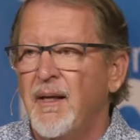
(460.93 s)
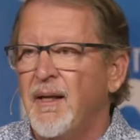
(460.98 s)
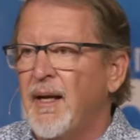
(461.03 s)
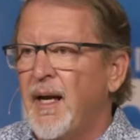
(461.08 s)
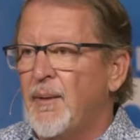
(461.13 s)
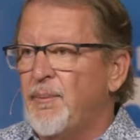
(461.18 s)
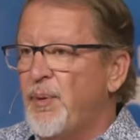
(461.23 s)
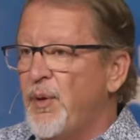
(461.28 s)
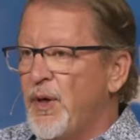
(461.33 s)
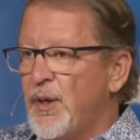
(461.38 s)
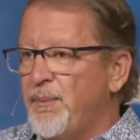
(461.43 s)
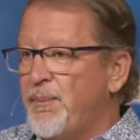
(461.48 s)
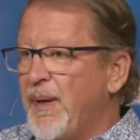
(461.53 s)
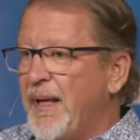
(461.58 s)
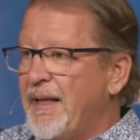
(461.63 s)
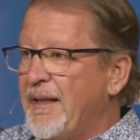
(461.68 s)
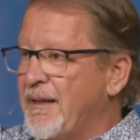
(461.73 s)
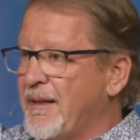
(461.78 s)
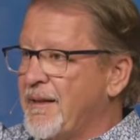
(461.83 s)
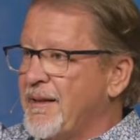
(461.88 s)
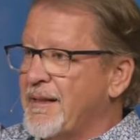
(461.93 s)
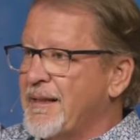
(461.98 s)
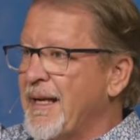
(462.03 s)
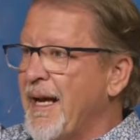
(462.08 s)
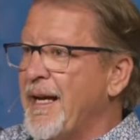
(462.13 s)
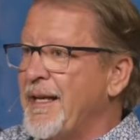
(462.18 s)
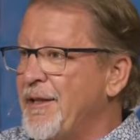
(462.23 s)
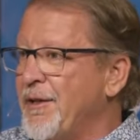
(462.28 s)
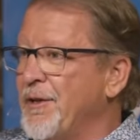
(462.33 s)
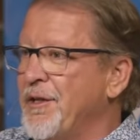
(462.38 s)
I put a big
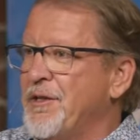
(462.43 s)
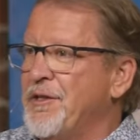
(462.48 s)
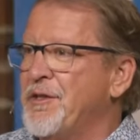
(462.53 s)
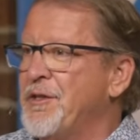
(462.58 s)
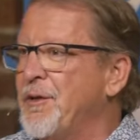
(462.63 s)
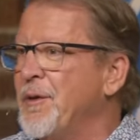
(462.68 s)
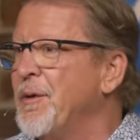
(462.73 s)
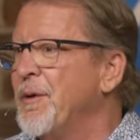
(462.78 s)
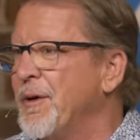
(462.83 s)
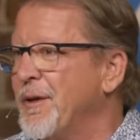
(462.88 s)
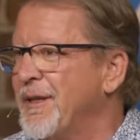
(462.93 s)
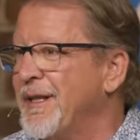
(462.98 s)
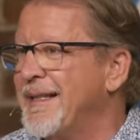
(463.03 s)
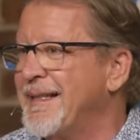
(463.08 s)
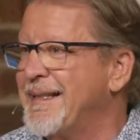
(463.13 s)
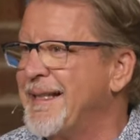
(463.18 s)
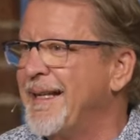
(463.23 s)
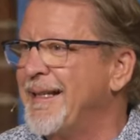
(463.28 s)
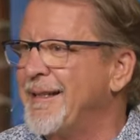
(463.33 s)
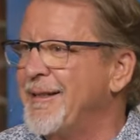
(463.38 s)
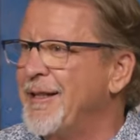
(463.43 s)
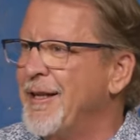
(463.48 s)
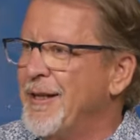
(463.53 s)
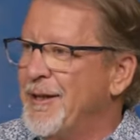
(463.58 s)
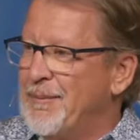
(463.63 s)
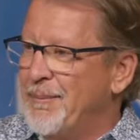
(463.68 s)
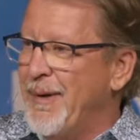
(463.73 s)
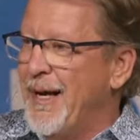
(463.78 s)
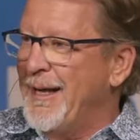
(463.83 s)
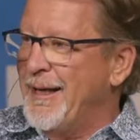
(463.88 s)
sign on his door that said,
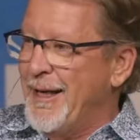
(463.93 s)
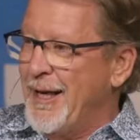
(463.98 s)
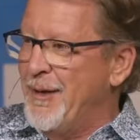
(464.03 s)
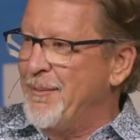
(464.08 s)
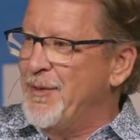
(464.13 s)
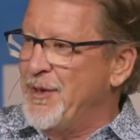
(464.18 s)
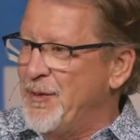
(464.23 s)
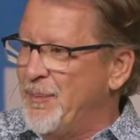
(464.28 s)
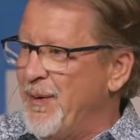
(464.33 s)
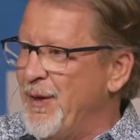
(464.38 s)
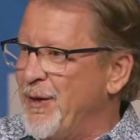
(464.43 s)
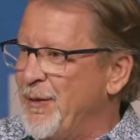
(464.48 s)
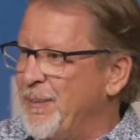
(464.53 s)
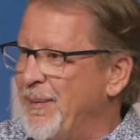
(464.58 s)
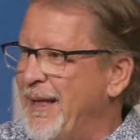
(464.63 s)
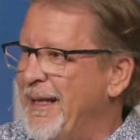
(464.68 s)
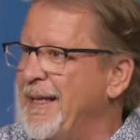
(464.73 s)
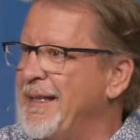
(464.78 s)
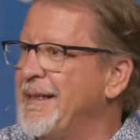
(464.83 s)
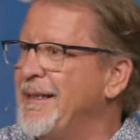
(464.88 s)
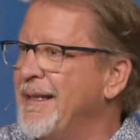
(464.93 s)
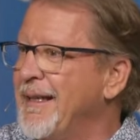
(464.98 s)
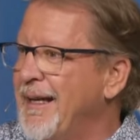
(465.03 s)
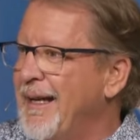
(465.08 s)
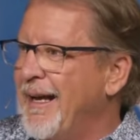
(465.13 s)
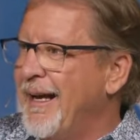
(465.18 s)
my name is Bill Mead,